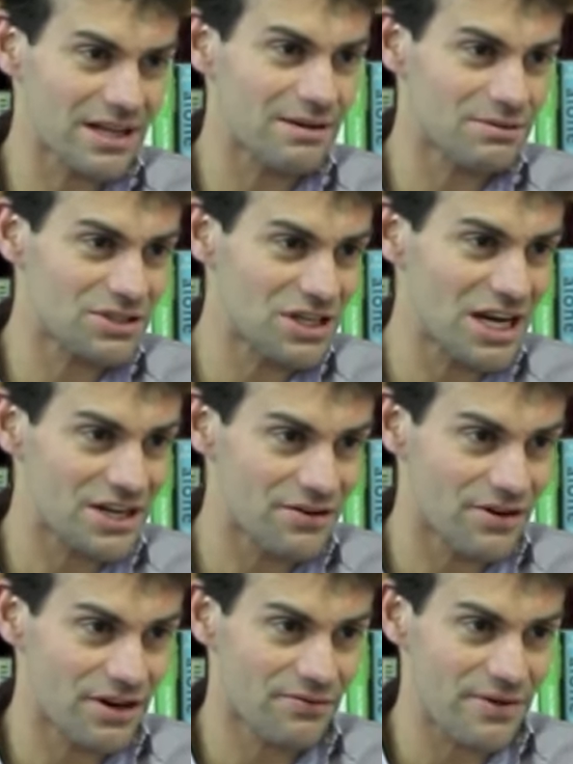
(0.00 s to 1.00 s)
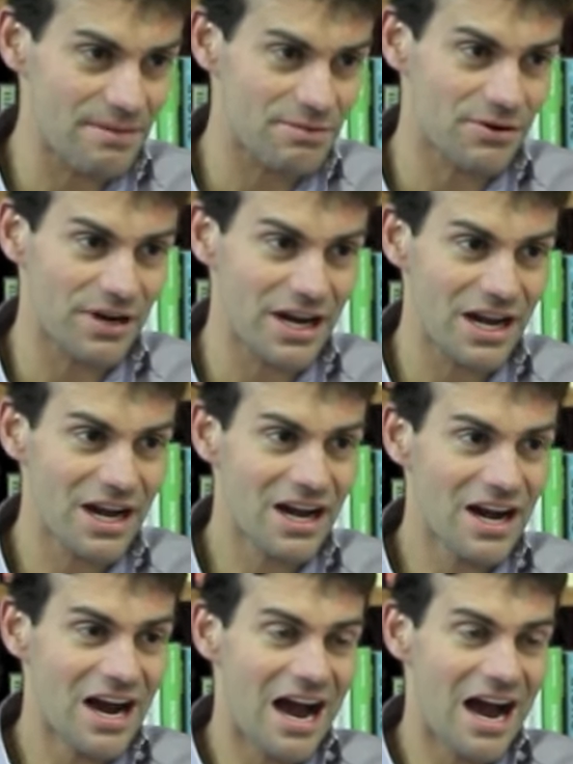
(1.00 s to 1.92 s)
I think it was January or February,